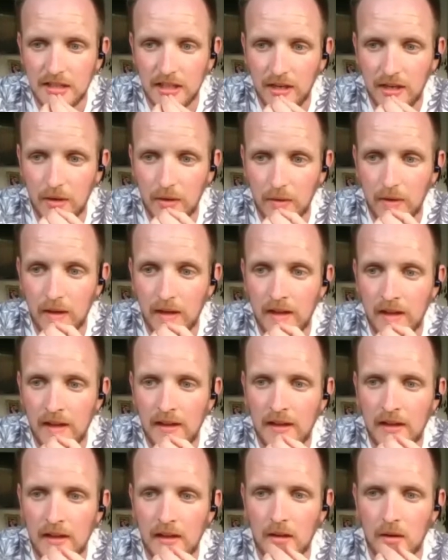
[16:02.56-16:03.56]
2,
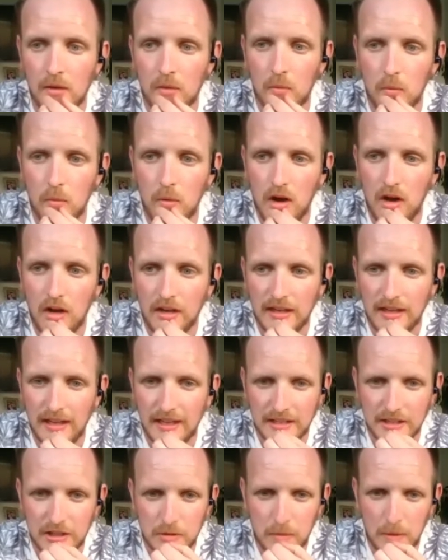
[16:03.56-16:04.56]
1,
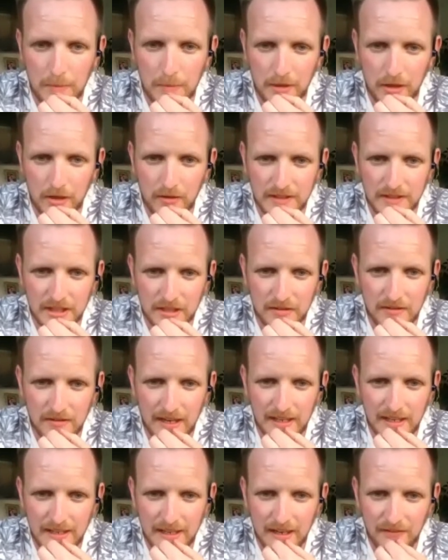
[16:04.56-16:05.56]
and swap it over to the
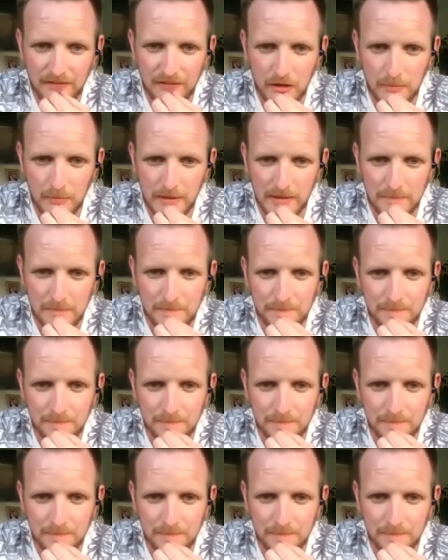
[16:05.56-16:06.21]
right leg for me.